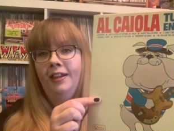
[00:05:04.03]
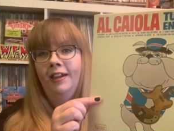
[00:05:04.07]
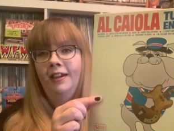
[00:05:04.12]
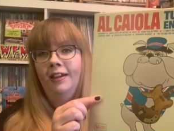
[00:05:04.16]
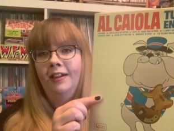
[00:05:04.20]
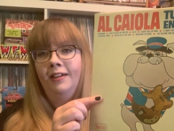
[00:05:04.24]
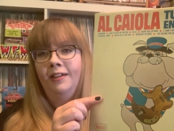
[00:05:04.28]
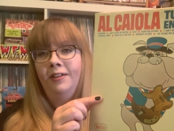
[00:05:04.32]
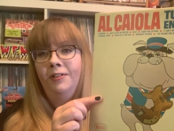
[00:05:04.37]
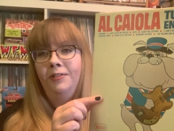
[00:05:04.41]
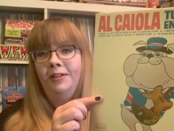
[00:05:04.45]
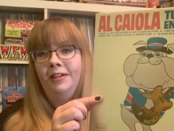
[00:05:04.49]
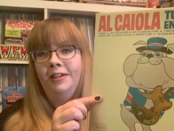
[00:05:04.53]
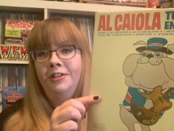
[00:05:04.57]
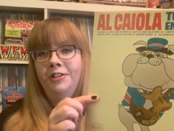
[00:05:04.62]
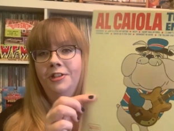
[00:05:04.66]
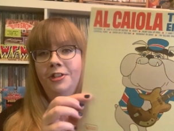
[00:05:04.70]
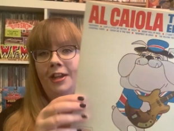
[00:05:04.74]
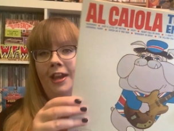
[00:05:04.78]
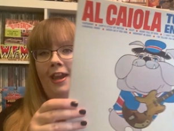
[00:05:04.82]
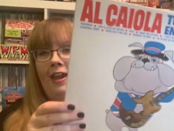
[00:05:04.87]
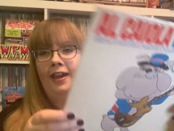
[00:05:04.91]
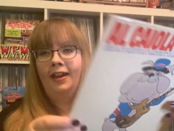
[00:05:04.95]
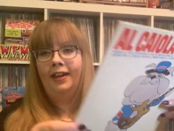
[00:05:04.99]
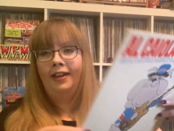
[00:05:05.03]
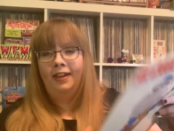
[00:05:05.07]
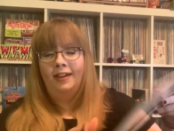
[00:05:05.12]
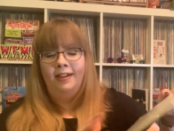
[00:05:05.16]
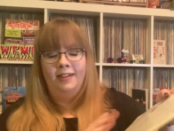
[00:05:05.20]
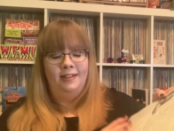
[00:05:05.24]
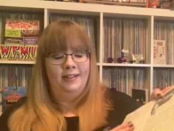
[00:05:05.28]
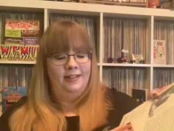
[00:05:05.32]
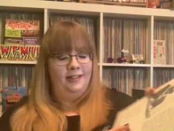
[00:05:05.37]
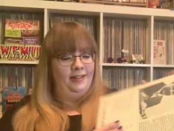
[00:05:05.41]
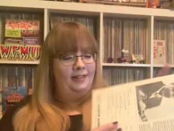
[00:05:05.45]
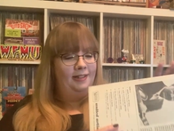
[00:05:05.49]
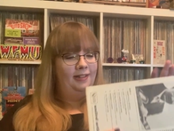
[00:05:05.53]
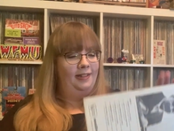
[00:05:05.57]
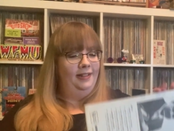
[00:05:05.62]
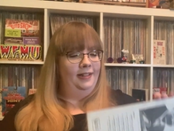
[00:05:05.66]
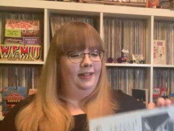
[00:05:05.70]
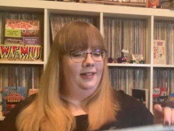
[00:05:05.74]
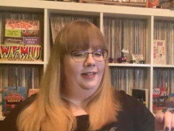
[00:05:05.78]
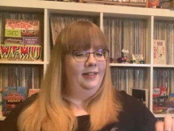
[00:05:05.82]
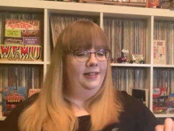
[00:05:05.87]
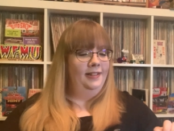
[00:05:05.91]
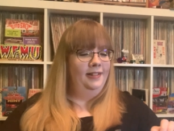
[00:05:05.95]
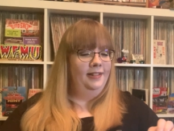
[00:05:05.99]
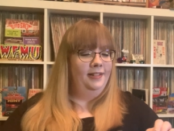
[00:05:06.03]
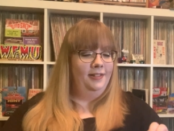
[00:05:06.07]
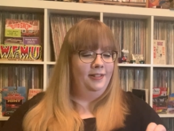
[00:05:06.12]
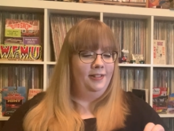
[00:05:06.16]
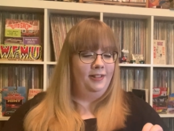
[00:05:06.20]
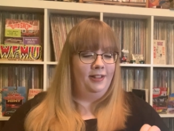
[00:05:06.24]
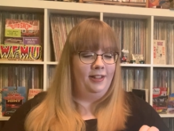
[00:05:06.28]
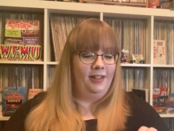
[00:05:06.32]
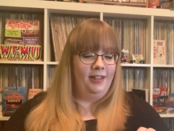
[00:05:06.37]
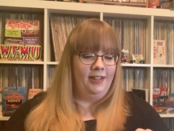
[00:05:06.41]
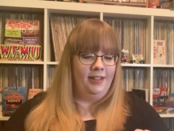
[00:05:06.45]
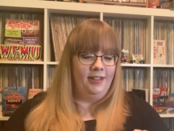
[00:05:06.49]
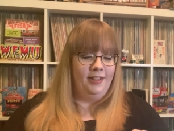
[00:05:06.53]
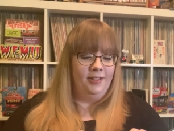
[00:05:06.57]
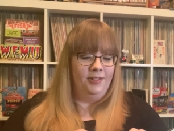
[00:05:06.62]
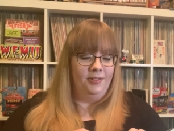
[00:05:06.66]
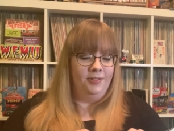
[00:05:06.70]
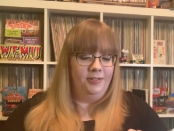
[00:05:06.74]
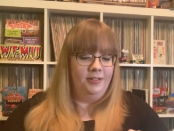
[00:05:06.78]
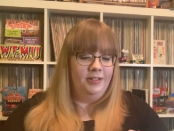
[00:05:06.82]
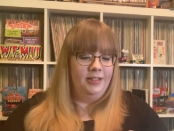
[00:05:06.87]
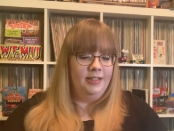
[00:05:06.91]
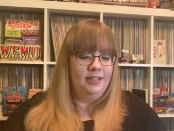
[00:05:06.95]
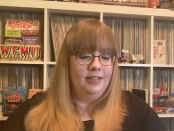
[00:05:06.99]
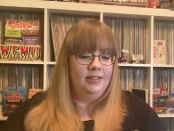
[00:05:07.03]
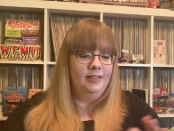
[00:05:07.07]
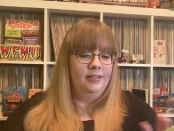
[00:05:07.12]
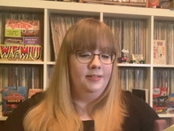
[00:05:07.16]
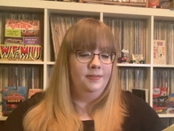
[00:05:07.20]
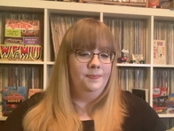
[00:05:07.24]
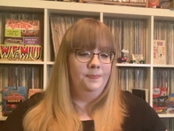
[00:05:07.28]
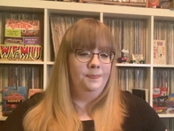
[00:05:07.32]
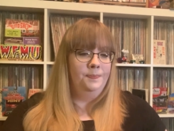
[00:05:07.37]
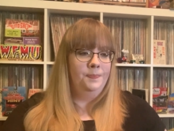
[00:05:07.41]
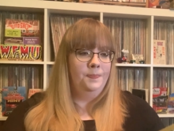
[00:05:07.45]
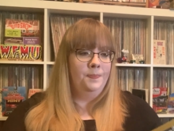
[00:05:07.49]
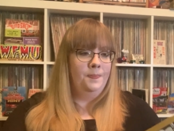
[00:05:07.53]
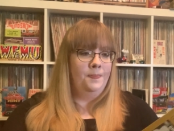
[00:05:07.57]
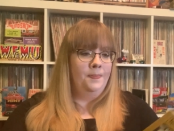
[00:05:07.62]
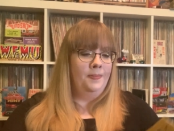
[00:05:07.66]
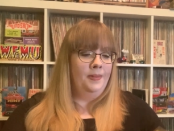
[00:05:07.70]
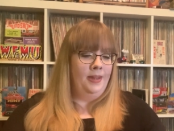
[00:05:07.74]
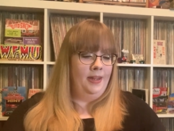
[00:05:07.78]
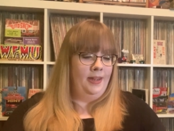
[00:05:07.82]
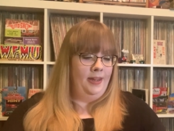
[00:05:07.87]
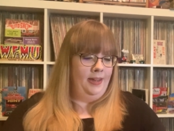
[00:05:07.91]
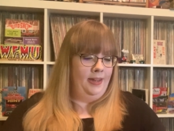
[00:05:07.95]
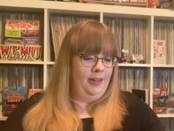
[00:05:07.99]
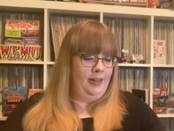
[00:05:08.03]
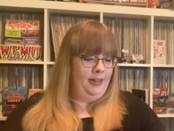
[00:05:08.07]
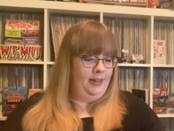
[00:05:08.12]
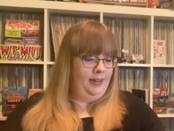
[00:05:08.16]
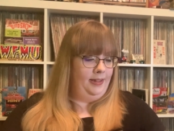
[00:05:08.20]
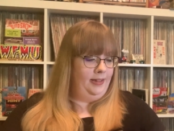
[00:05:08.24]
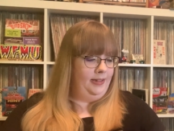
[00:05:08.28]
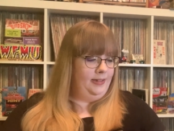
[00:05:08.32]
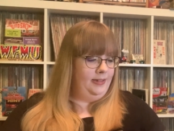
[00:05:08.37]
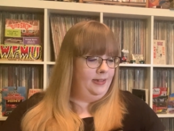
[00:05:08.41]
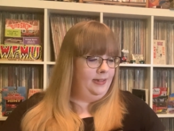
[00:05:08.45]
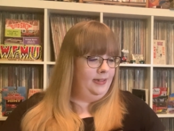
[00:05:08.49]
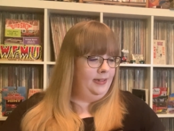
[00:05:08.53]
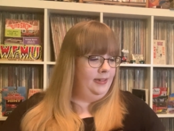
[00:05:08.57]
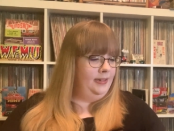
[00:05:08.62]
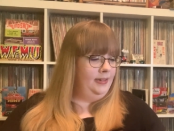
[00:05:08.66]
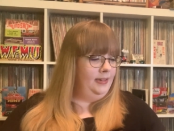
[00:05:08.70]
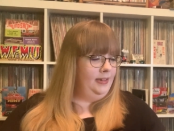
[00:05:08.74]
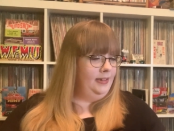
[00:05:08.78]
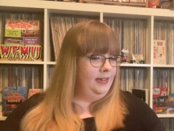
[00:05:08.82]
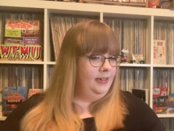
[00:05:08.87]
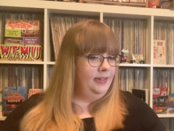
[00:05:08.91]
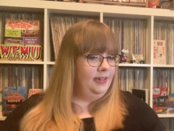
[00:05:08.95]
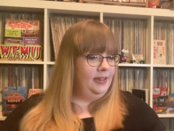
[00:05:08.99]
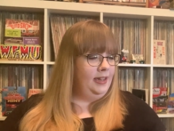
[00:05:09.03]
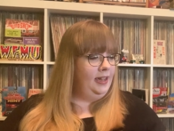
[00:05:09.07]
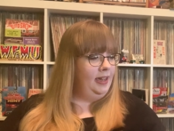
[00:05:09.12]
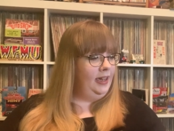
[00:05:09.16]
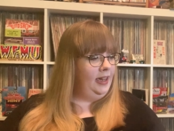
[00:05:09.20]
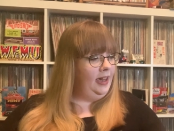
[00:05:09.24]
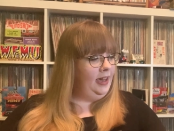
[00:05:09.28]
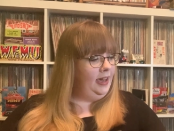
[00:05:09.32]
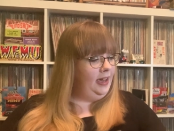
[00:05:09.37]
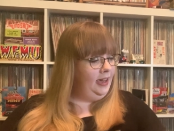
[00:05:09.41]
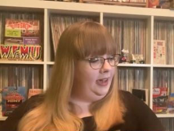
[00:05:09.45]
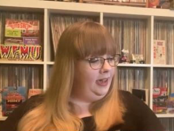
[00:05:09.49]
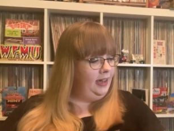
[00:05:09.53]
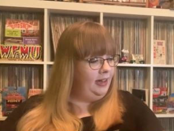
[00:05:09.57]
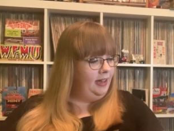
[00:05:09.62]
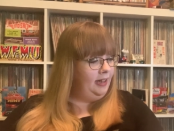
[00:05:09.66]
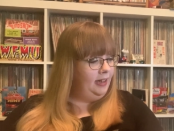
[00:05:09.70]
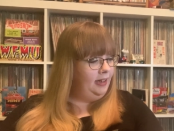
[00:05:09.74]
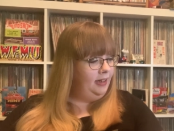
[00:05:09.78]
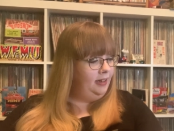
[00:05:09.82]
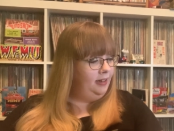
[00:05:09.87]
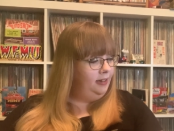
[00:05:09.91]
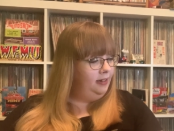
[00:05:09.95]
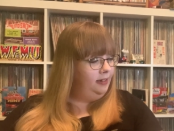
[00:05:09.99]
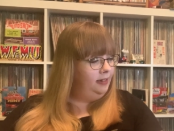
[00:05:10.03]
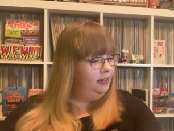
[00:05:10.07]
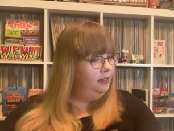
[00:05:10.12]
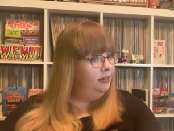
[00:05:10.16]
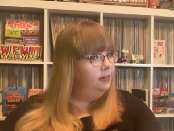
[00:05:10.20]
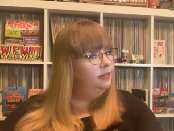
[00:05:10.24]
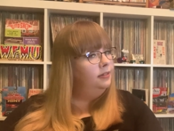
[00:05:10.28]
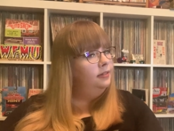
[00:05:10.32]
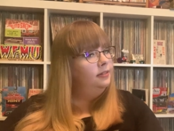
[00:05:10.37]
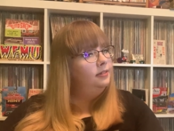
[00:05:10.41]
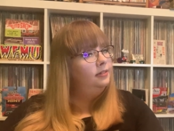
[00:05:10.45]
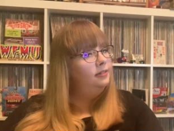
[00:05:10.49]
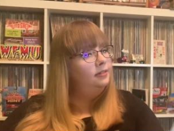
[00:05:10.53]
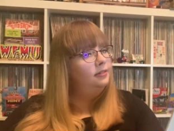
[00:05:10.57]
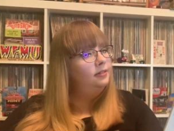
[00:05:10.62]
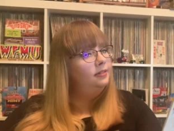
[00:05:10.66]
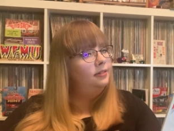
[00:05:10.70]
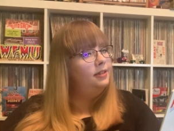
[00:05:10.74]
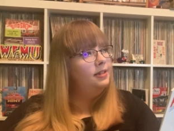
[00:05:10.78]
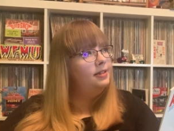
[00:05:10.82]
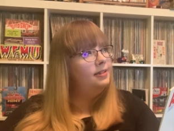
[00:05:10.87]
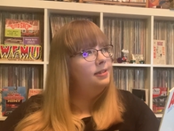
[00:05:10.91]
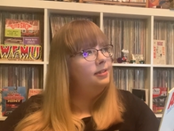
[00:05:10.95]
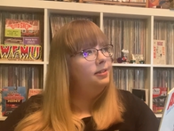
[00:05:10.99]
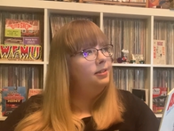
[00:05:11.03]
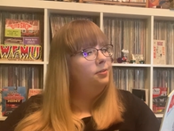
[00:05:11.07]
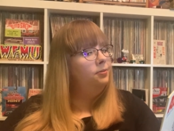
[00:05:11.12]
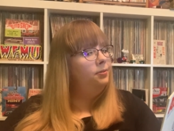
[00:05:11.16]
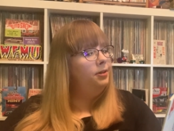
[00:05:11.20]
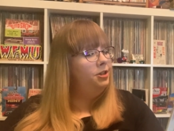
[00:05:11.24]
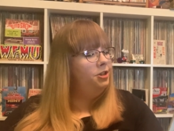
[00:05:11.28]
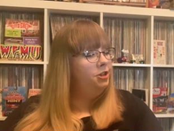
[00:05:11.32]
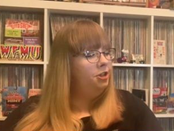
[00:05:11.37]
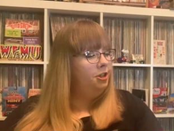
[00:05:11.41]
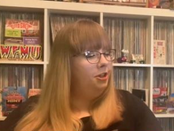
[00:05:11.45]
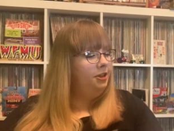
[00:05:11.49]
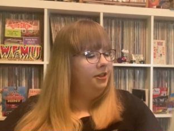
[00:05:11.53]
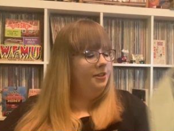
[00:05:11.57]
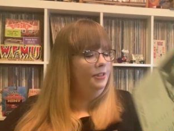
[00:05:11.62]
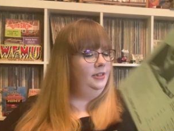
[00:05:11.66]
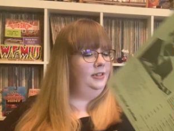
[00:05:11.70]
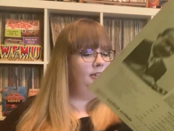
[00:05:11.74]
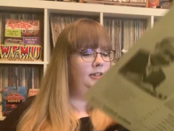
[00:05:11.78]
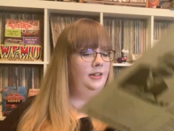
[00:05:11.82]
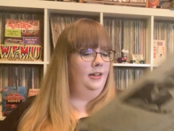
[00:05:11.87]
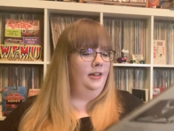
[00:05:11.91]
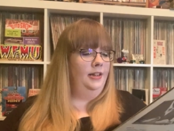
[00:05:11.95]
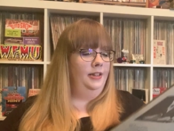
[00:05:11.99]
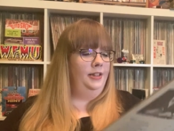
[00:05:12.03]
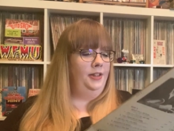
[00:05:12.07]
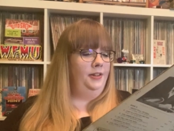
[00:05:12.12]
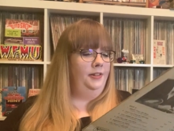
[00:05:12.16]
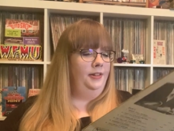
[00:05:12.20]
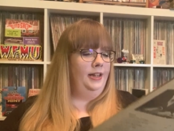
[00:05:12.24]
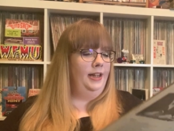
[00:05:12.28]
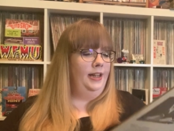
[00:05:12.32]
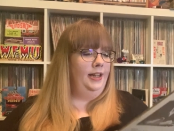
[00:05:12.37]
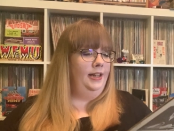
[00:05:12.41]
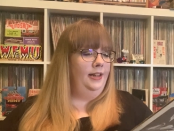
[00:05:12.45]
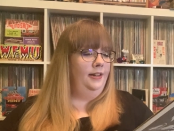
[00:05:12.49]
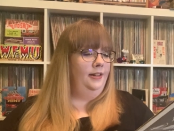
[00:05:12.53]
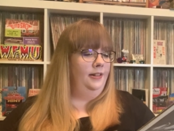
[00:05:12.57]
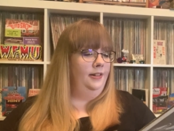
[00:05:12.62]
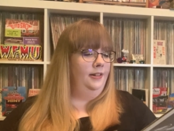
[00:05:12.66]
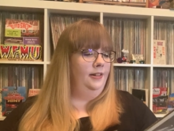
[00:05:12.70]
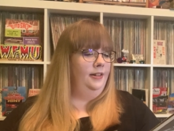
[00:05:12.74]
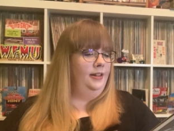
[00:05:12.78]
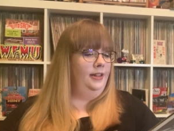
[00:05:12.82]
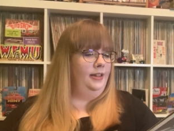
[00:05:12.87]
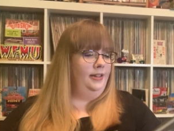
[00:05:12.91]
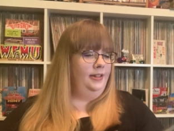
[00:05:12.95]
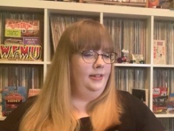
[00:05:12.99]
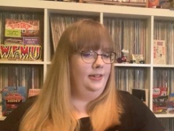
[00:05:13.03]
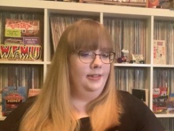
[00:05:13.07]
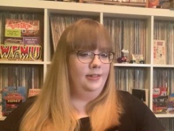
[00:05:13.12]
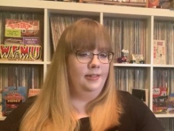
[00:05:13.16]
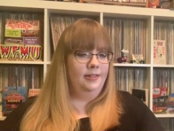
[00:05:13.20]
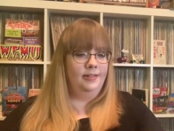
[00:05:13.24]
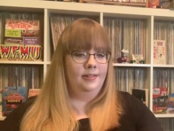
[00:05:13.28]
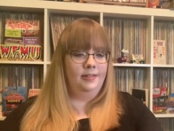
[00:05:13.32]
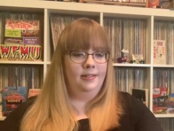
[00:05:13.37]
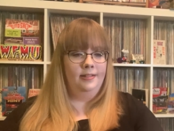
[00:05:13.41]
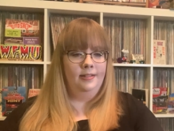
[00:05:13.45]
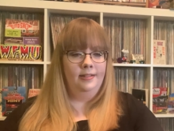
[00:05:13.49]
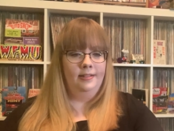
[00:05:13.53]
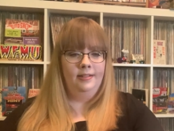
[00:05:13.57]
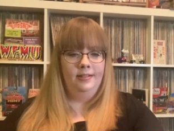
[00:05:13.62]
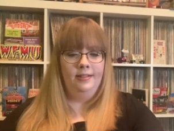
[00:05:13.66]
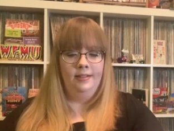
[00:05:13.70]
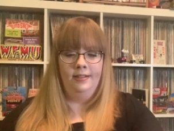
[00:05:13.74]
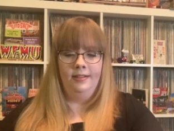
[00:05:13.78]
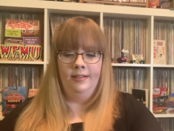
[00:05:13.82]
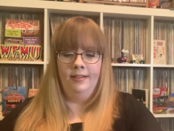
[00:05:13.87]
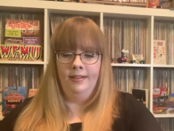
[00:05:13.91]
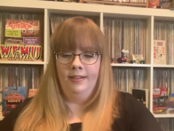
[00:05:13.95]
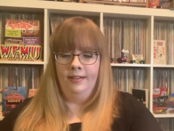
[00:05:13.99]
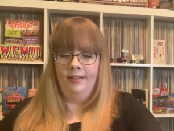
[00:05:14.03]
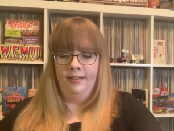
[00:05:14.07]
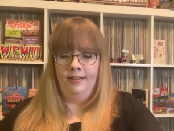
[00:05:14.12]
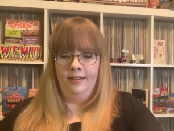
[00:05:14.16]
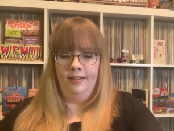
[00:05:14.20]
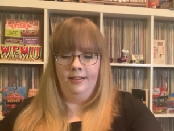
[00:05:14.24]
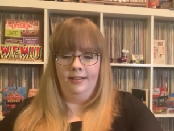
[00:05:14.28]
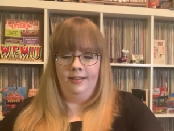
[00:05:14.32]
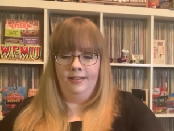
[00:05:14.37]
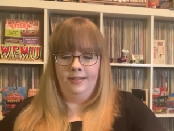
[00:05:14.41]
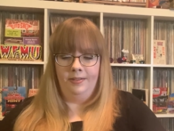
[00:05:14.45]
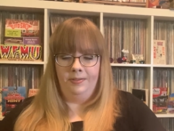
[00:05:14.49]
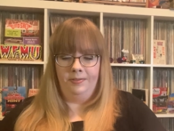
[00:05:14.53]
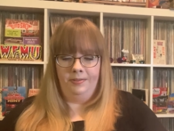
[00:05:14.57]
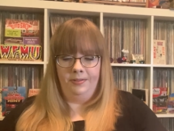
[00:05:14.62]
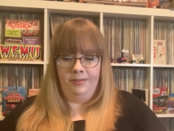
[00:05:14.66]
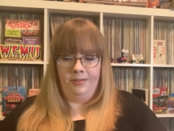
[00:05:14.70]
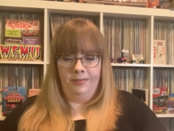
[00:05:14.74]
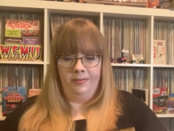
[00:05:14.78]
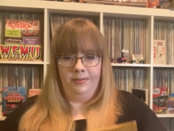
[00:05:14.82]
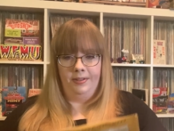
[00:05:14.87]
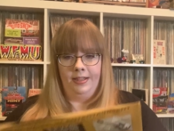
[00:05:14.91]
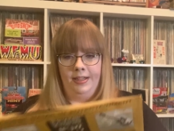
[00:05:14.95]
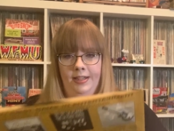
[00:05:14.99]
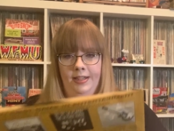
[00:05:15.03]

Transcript: uh, Union Jack. Very cute. This looks like a, it's an original on United Artists. Don't know the